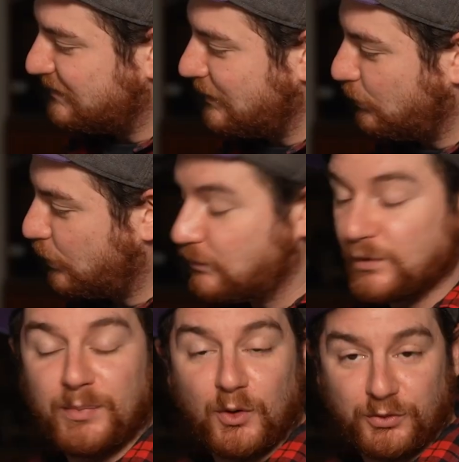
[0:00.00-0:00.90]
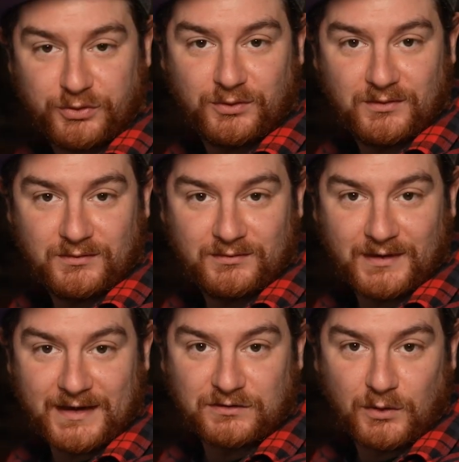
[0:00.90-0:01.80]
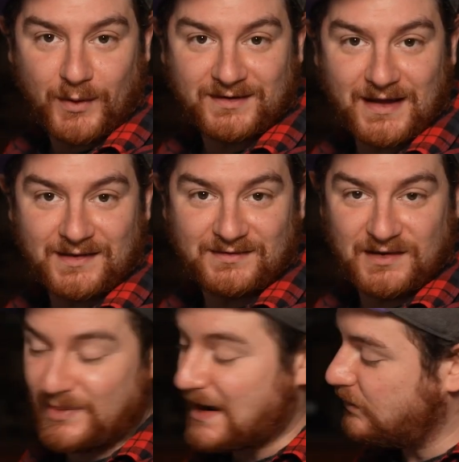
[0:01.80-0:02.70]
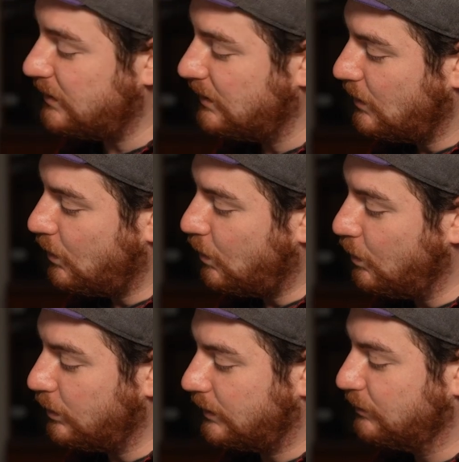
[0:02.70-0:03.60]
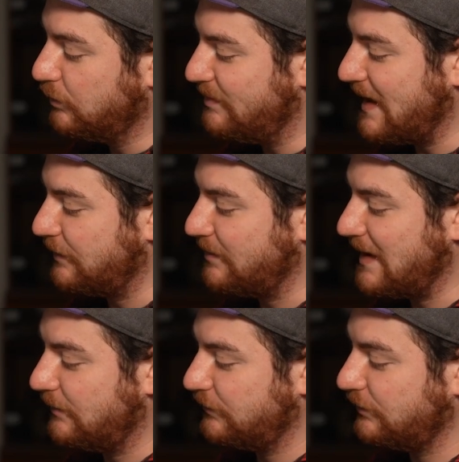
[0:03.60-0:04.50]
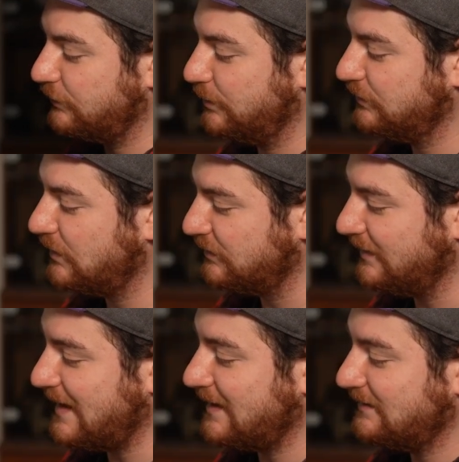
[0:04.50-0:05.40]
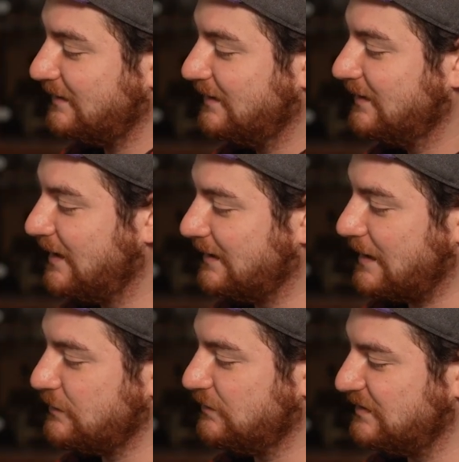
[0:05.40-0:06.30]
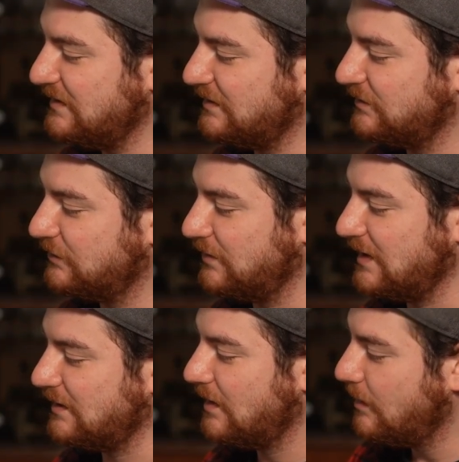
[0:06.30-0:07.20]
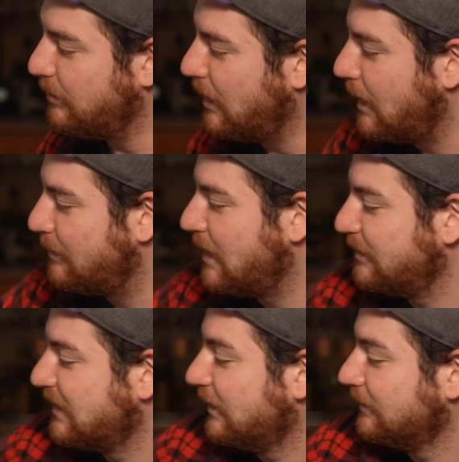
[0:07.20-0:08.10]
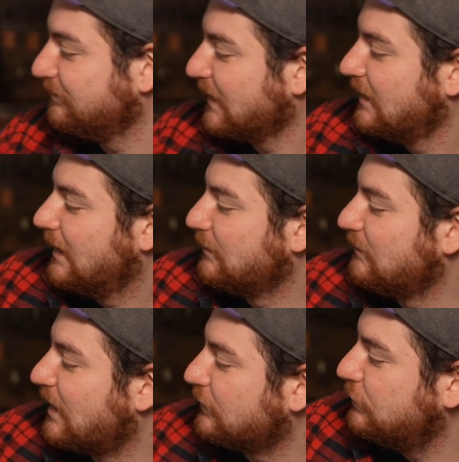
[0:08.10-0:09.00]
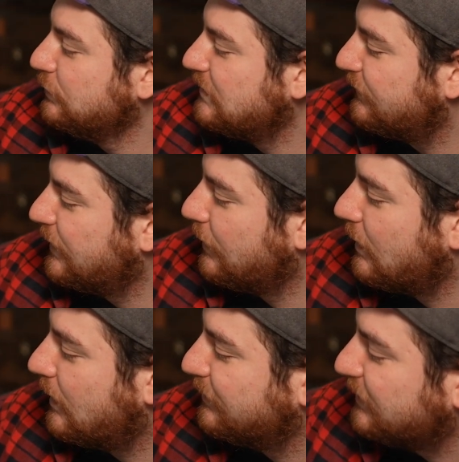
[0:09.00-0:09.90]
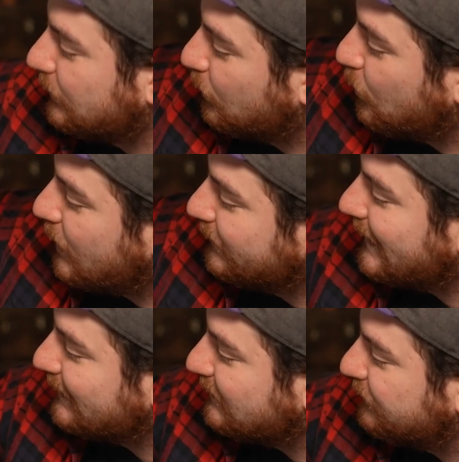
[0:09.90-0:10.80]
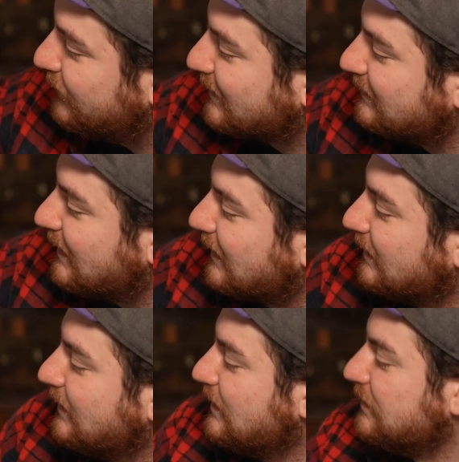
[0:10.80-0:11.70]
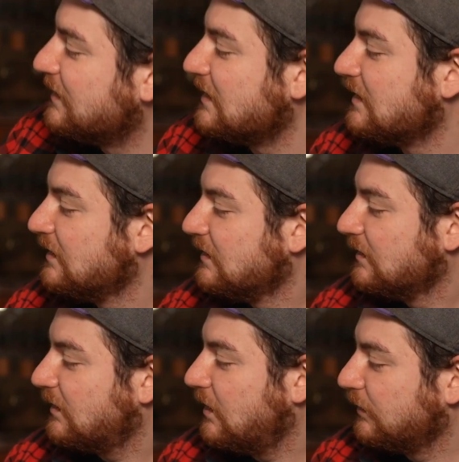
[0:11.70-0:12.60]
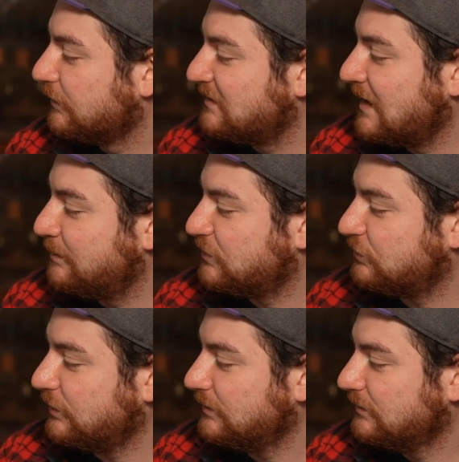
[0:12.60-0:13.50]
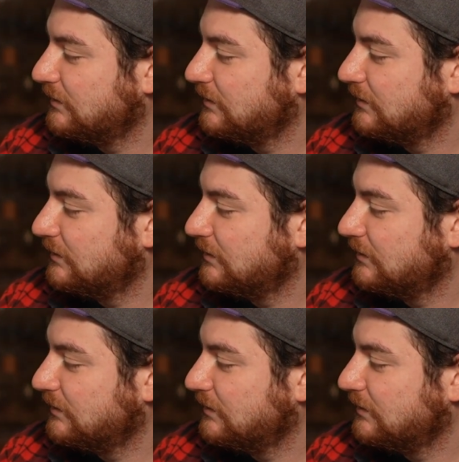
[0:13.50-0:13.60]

can work with both like direct AC power or with battery power. So I'll switch it on to that, and now you see the screen pop up here. And we've got 2 different knobs here, one that's affecting the color temperature